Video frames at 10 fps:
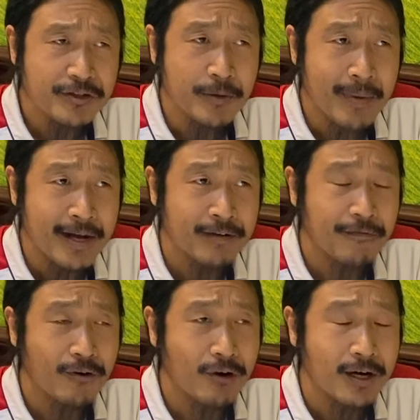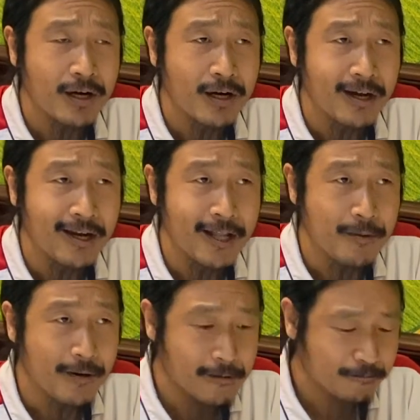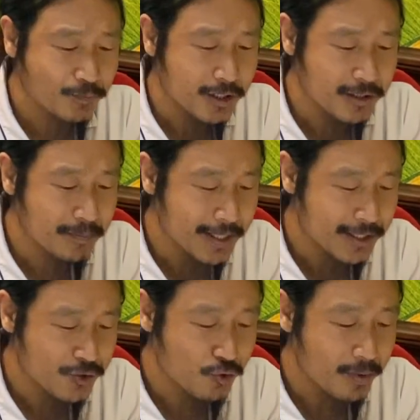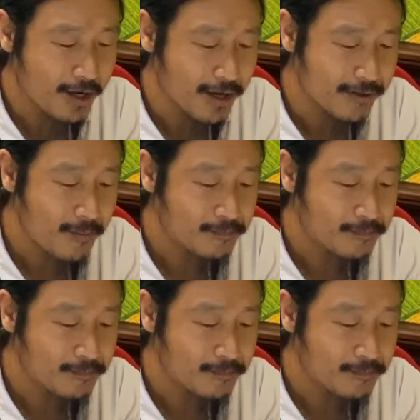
demand for labor, just make it super hard.